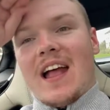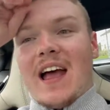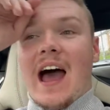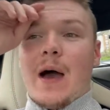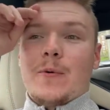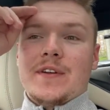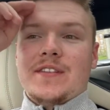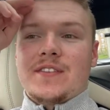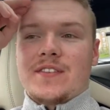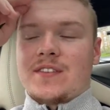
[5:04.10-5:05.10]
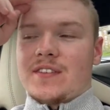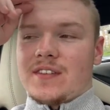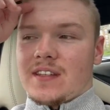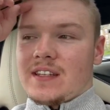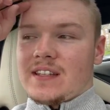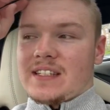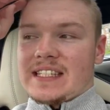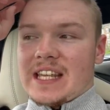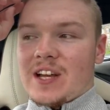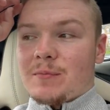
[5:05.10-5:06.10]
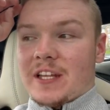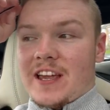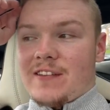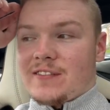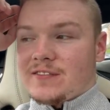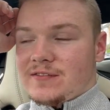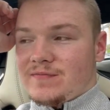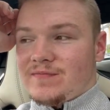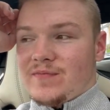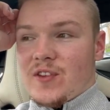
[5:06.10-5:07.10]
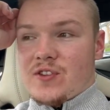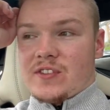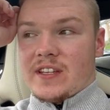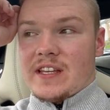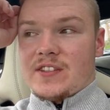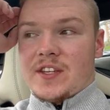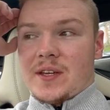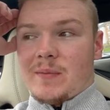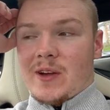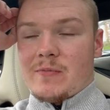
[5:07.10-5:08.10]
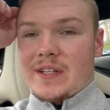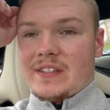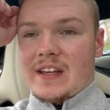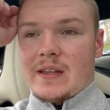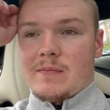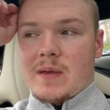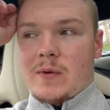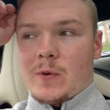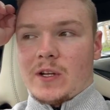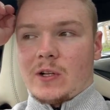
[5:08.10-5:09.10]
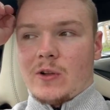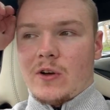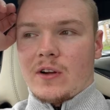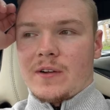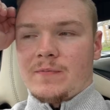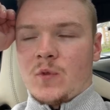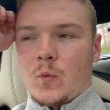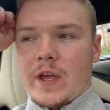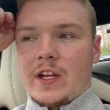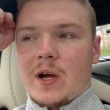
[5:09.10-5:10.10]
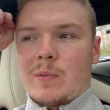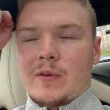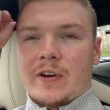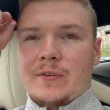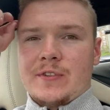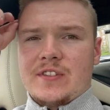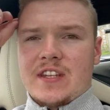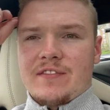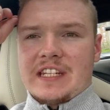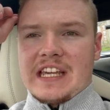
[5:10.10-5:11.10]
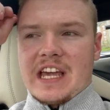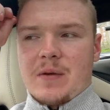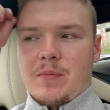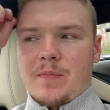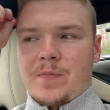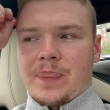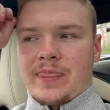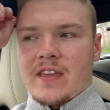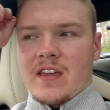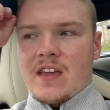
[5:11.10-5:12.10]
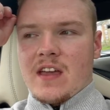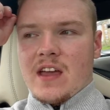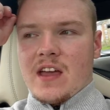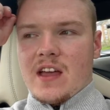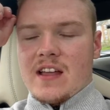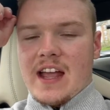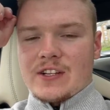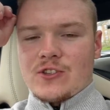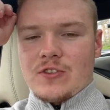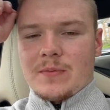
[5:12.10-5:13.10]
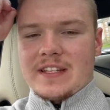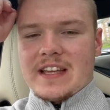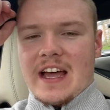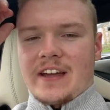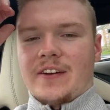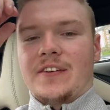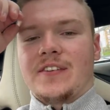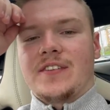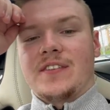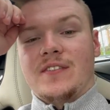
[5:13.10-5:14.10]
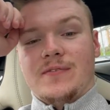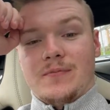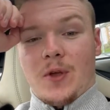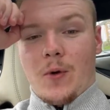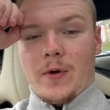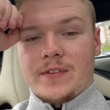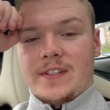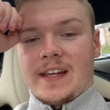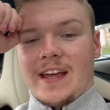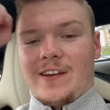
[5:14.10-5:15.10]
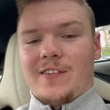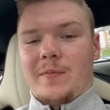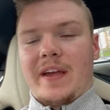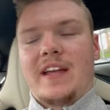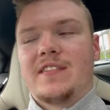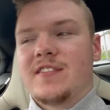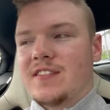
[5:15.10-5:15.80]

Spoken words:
I would stay up late, usually to about midnight, maybe 1 o'clock, wake up around 7 a.m, extremely tired, not wanting to get out of bed.